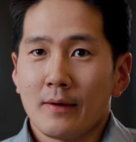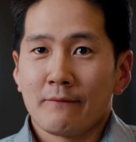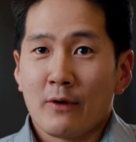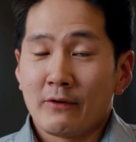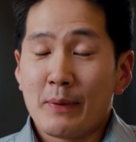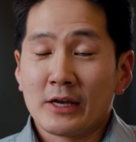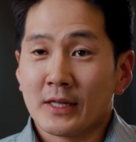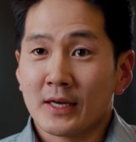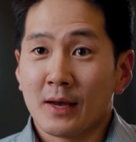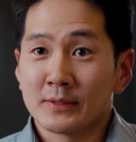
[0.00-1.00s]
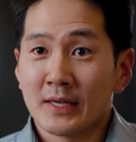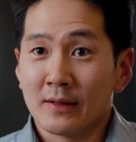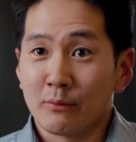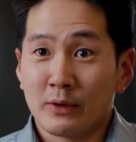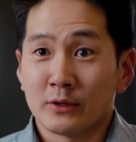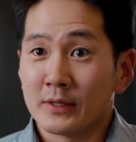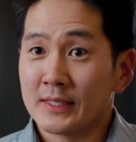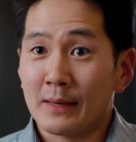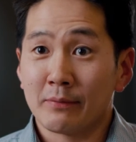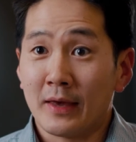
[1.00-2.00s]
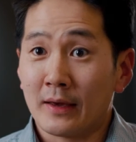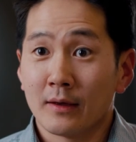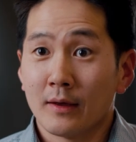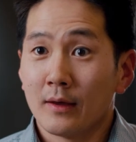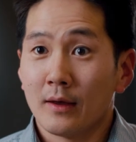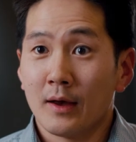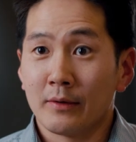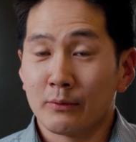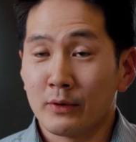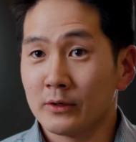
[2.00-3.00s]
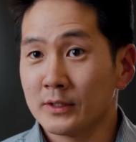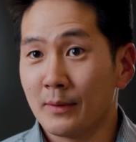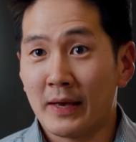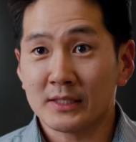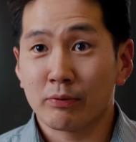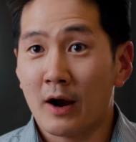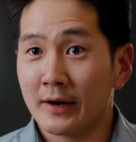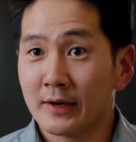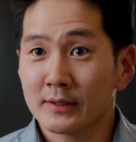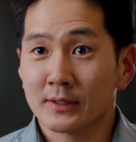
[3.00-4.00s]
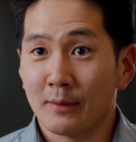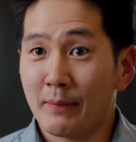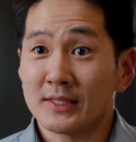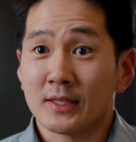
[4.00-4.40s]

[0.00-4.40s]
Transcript: For every patient that comes in, we do the same thing. We use the best products, the best